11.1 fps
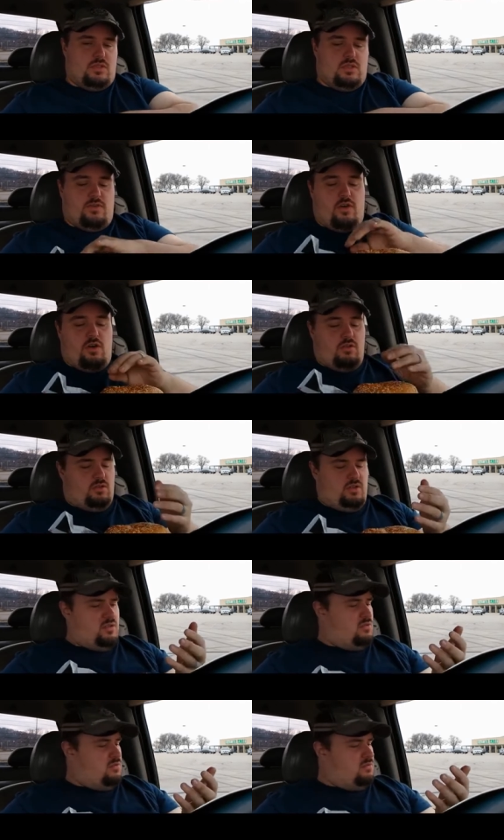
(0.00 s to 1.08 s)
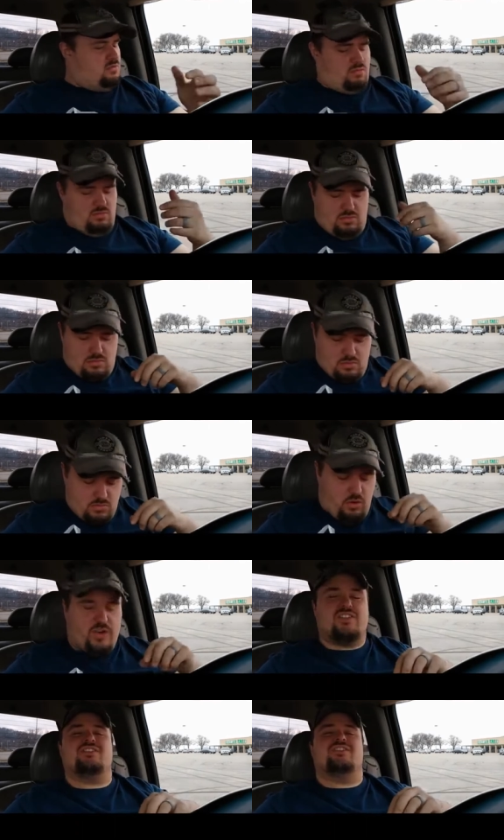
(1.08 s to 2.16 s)
Leave have uh,
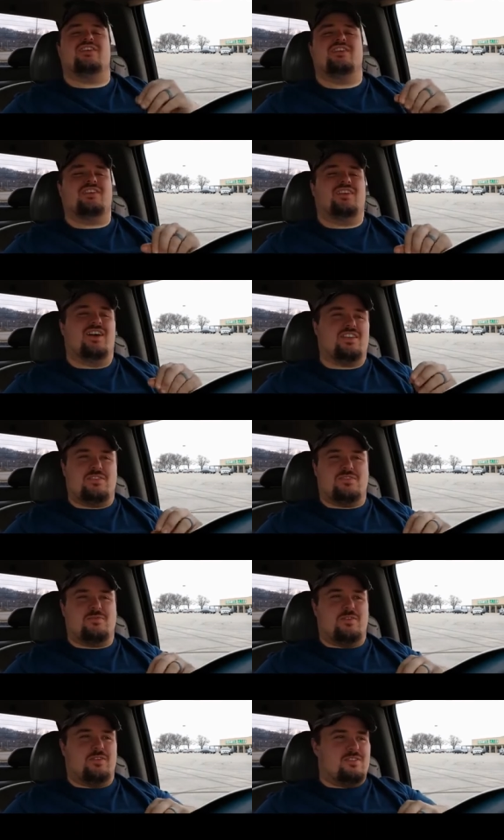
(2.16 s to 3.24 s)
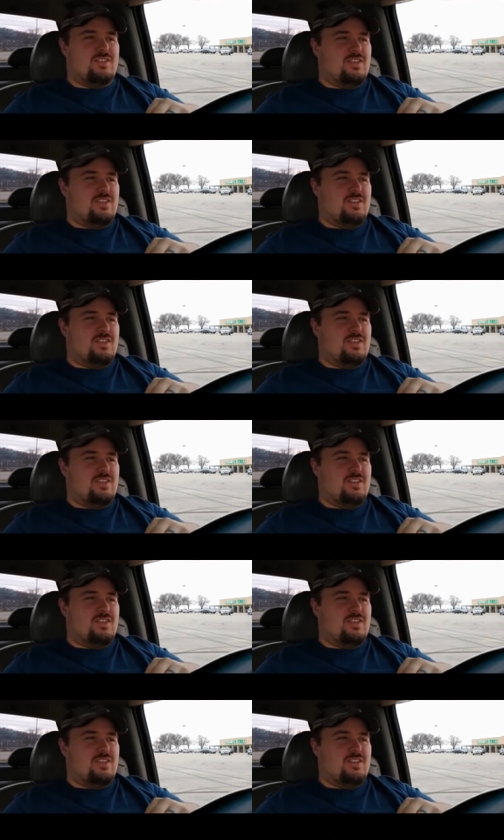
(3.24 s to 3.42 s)
grease. I thought it was something else.